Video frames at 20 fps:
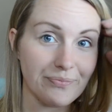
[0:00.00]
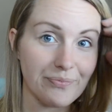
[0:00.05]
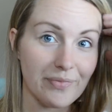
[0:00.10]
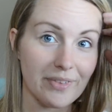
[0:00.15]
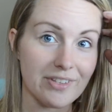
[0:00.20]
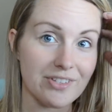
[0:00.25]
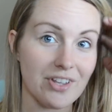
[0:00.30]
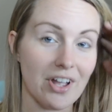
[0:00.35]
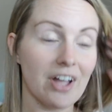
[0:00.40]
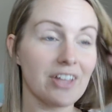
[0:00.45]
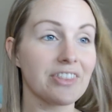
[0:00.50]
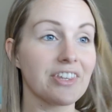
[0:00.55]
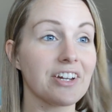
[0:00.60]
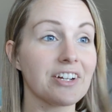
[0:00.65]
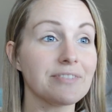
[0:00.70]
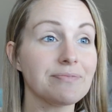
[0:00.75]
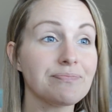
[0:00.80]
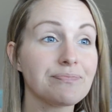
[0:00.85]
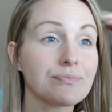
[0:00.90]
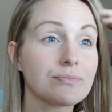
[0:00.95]
It's on
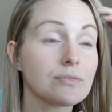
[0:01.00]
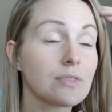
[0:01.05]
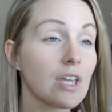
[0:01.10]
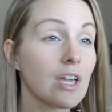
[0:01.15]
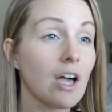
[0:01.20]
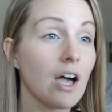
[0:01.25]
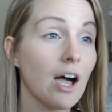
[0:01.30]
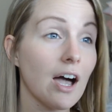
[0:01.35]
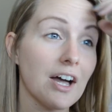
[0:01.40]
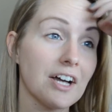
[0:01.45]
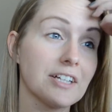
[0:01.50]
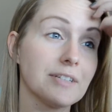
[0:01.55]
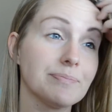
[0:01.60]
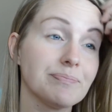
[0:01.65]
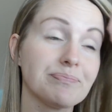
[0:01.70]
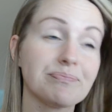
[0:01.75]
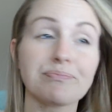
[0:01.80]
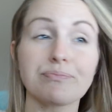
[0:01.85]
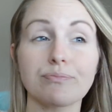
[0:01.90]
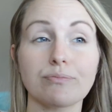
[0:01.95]
there.
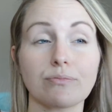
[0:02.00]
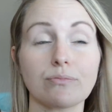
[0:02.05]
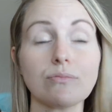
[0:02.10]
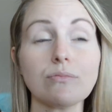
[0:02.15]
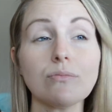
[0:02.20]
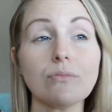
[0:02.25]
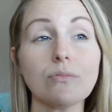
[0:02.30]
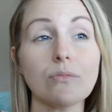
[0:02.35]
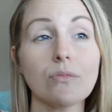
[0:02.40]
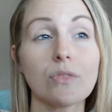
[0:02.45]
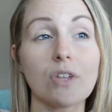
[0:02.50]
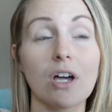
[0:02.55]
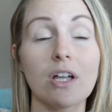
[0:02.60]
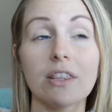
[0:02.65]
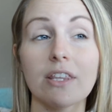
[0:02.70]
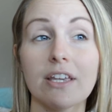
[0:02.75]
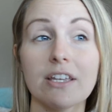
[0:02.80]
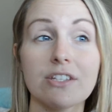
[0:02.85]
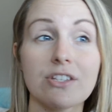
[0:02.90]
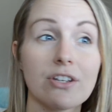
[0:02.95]
On
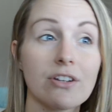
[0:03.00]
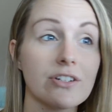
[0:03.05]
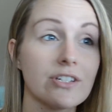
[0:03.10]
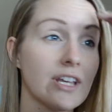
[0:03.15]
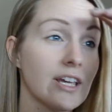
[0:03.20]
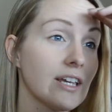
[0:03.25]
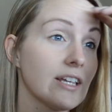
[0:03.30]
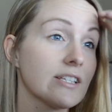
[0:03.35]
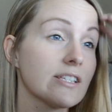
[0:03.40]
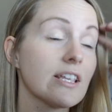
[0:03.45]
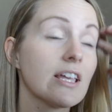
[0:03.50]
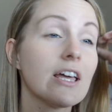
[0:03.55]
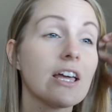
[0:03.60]
lazier days,